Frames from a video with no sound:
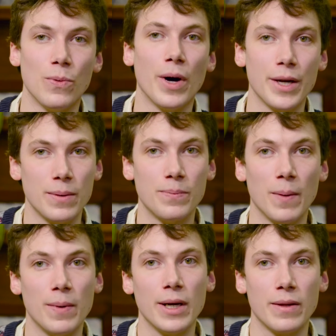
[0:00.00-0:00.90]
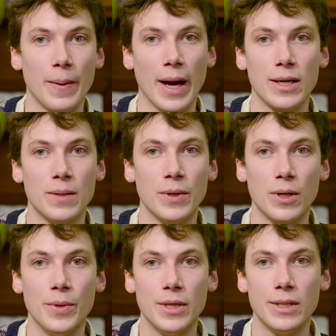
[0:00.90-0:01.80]
a wider public from the academic
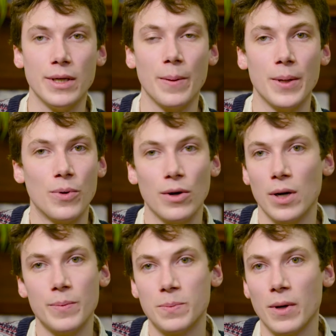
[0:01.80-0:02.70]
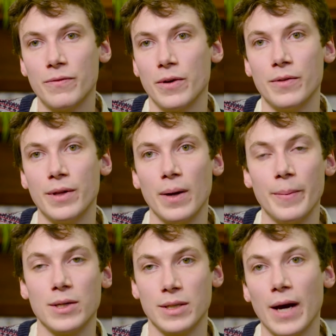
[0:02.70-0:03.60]
community, and the program is perfect for that
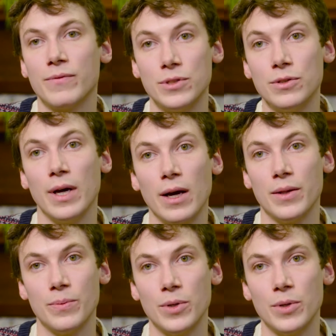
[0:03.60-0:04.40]
because I have to do that at the